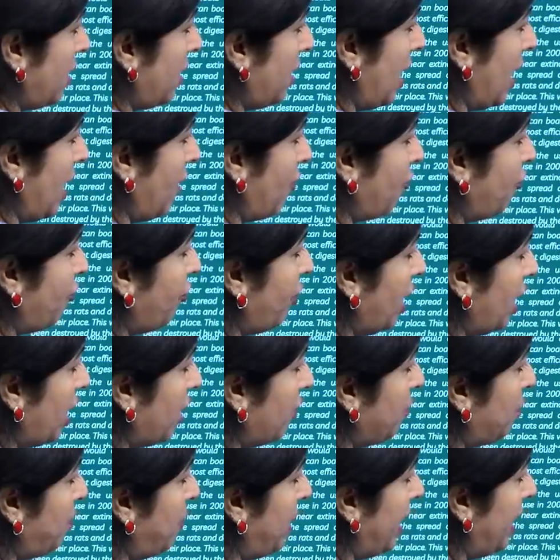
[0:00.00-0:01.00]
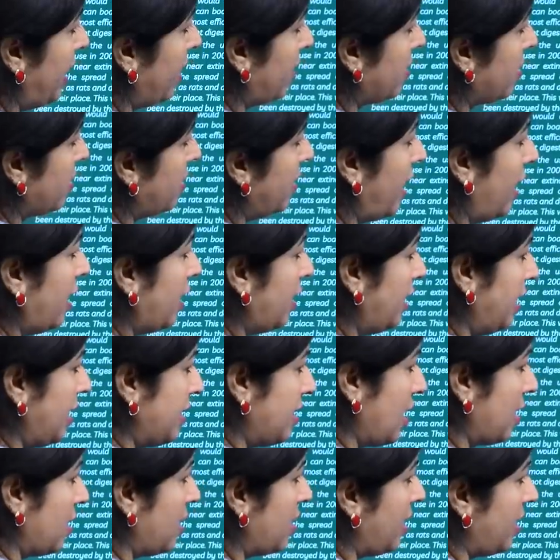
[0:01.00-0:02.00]
They have weak beaks.
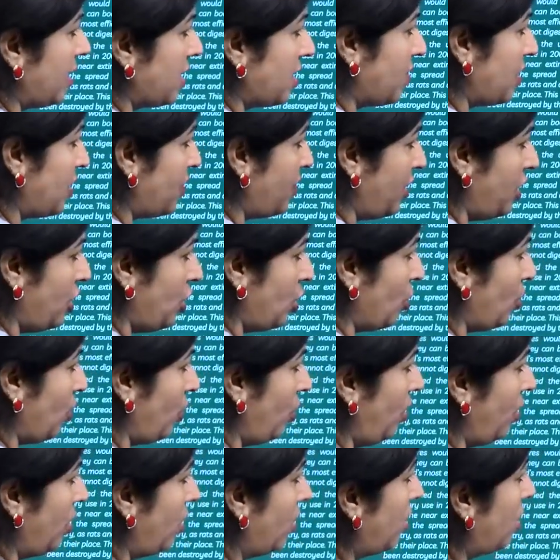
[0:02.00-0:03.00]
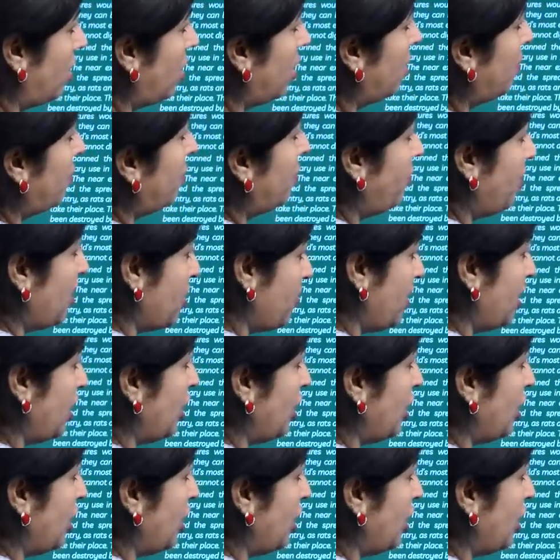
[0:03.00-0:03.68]
These are the things which we know, which we